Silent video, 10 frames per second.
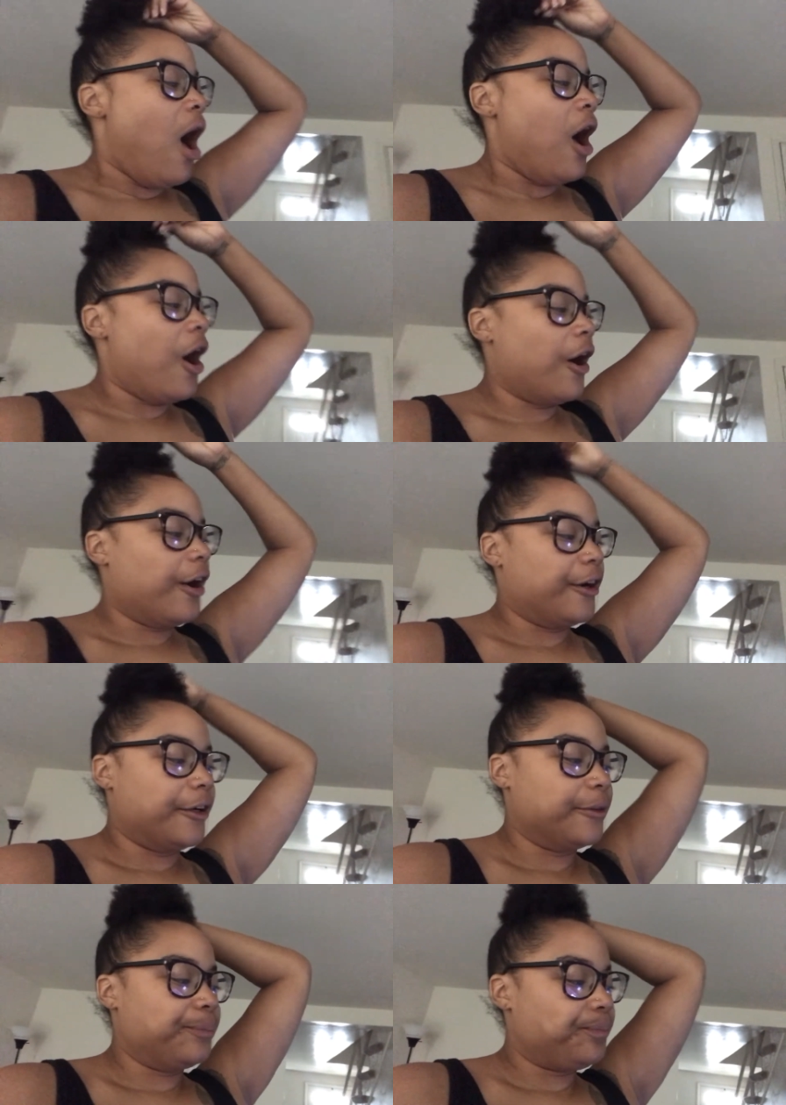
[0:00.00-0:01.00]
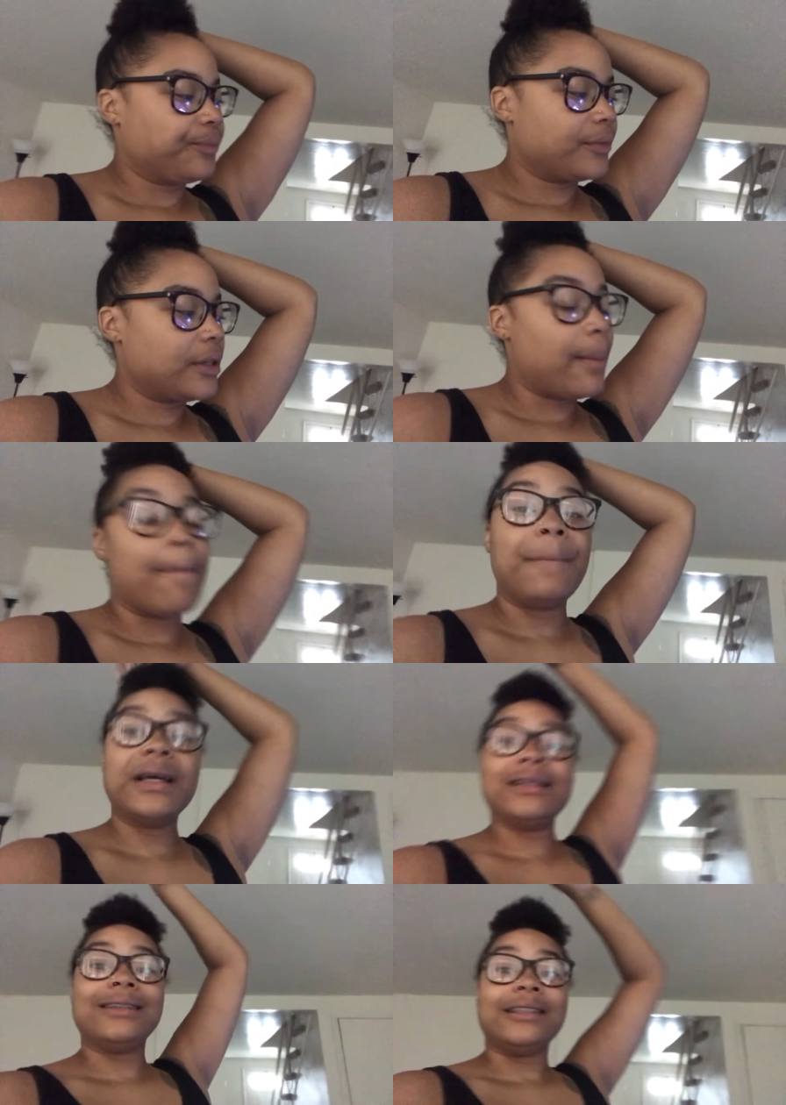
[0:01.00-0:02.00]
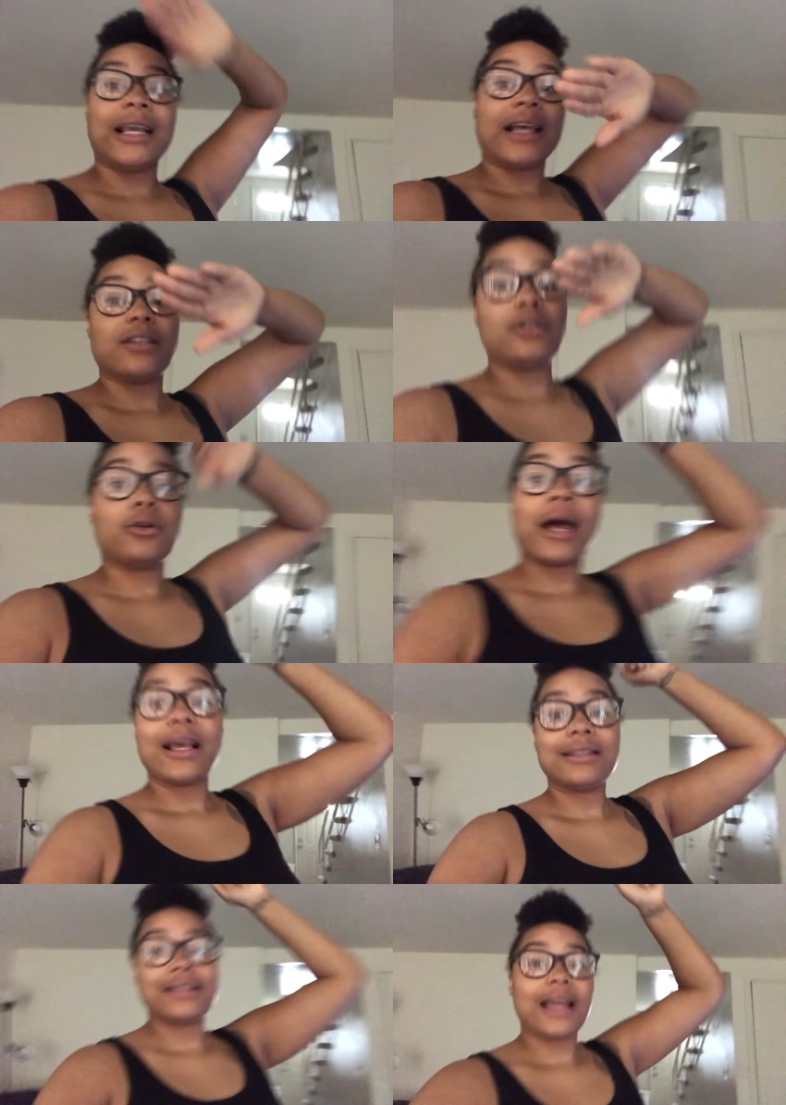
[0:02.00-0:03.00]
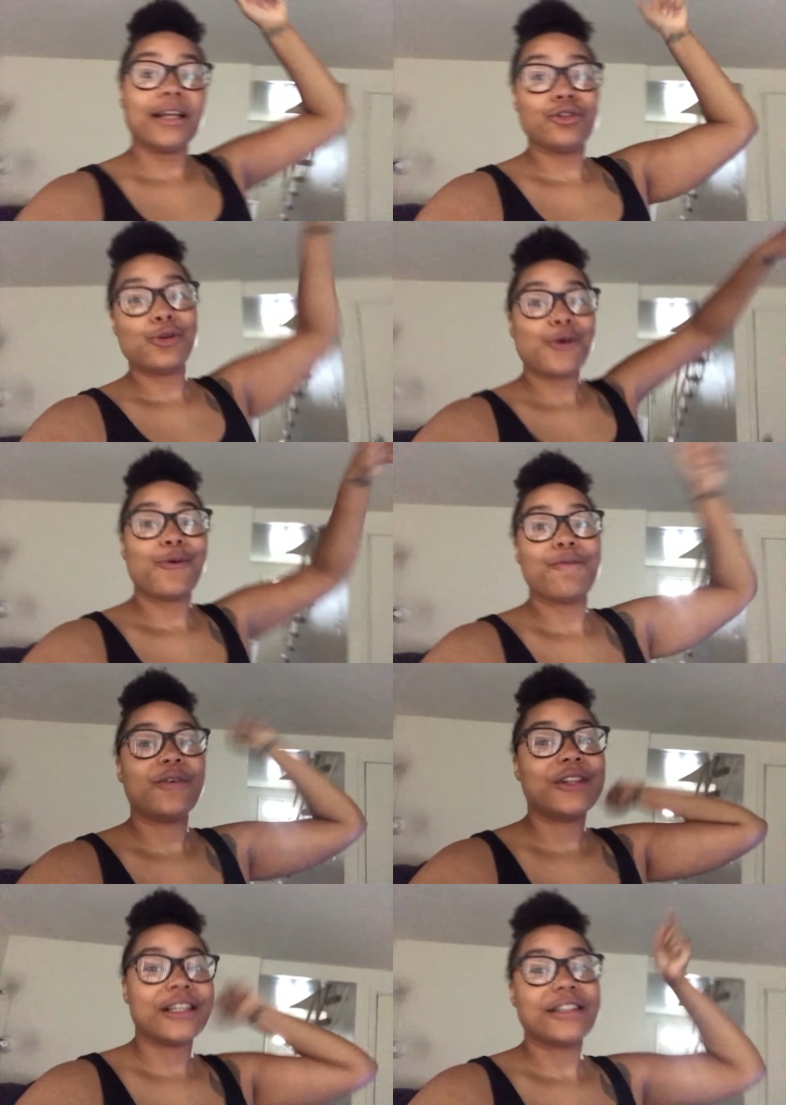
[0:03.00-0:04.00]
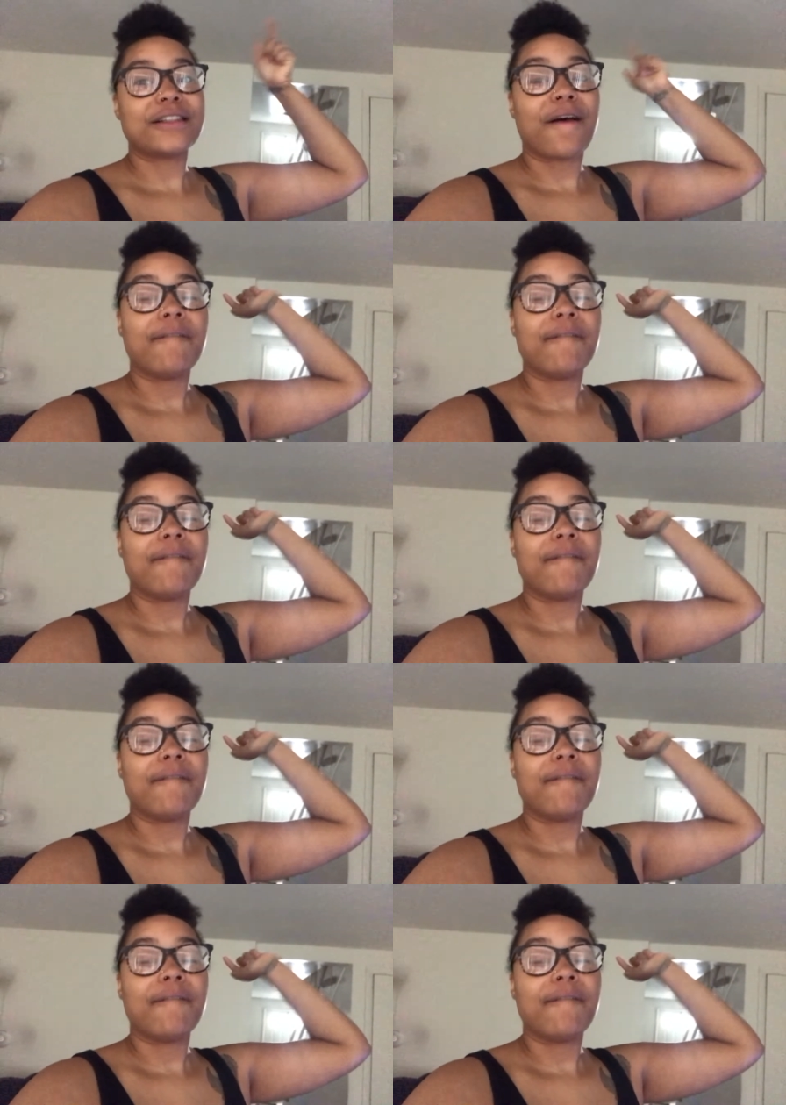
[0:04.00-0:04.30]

hard. But yes, so guys, stay tuned for this